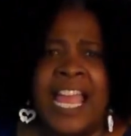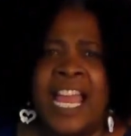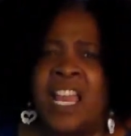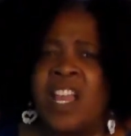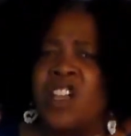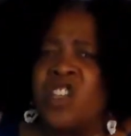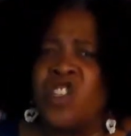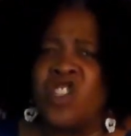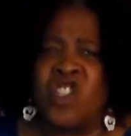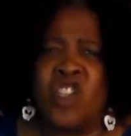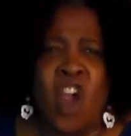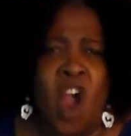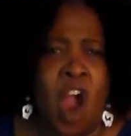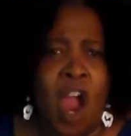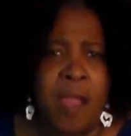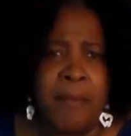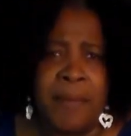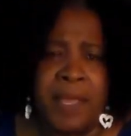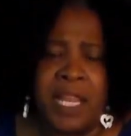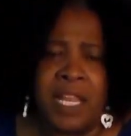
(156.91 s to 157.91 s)
in a
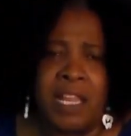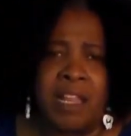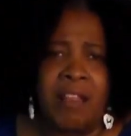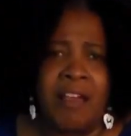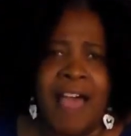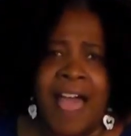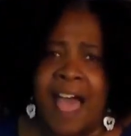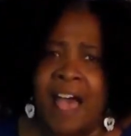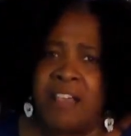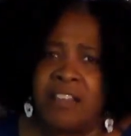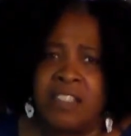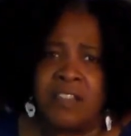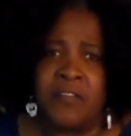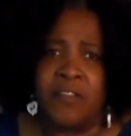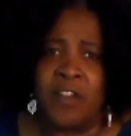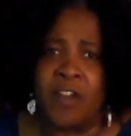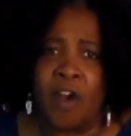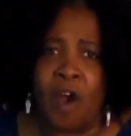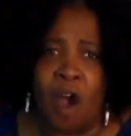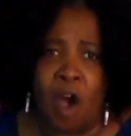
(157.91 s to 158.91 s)
charming little house
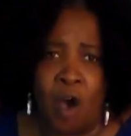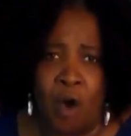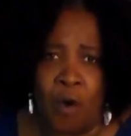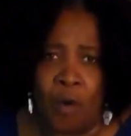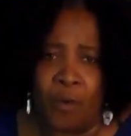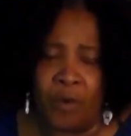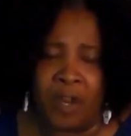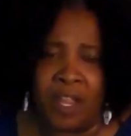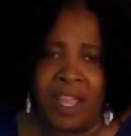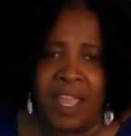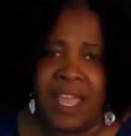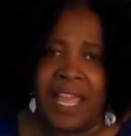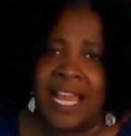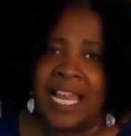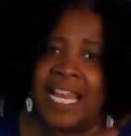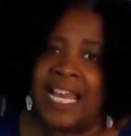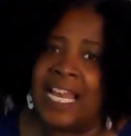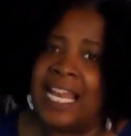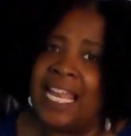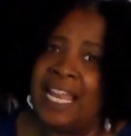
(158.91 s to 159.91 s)
of their own,
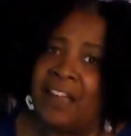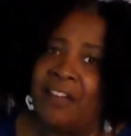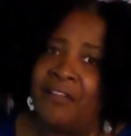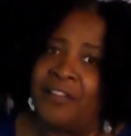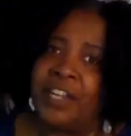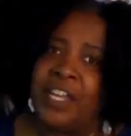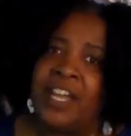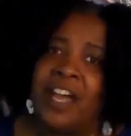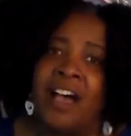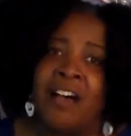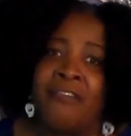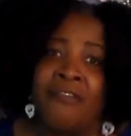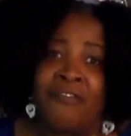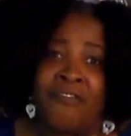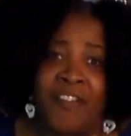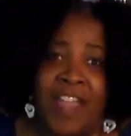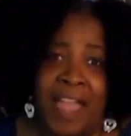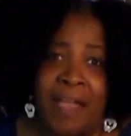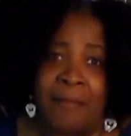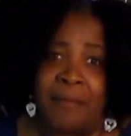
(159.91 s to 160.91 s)
lived a
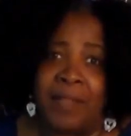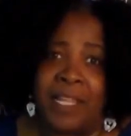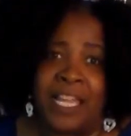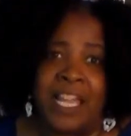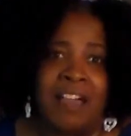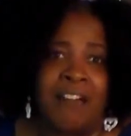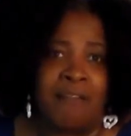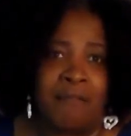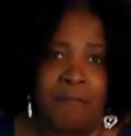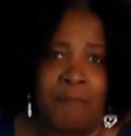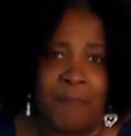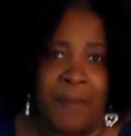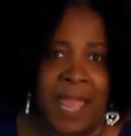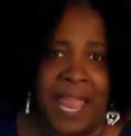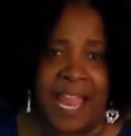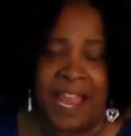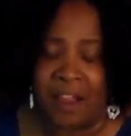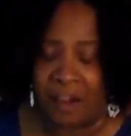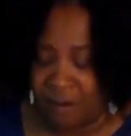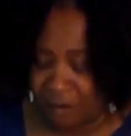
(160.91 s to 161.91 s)
family of
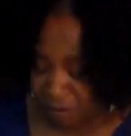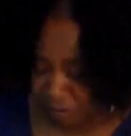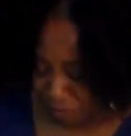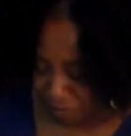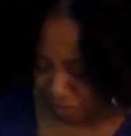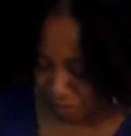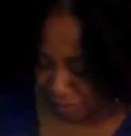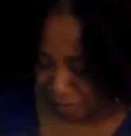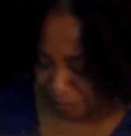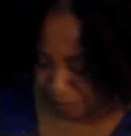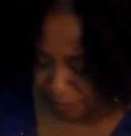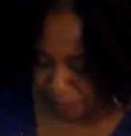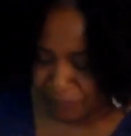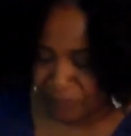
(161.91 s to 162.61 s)
bears.